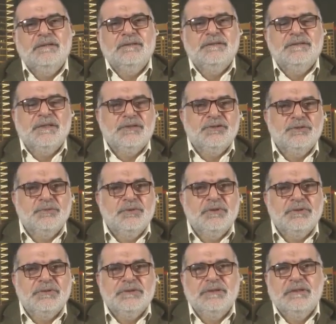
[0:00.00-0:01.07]
such a
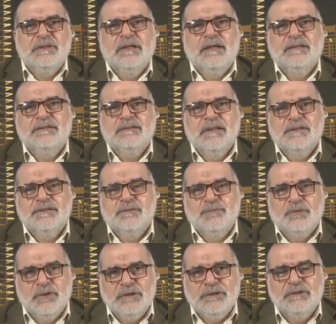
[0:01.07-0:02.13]
person and such a
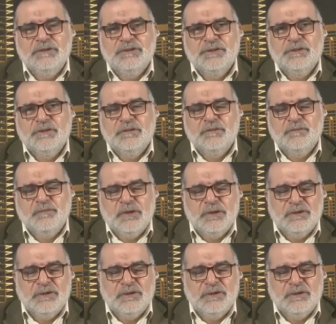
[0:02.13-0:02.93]
politician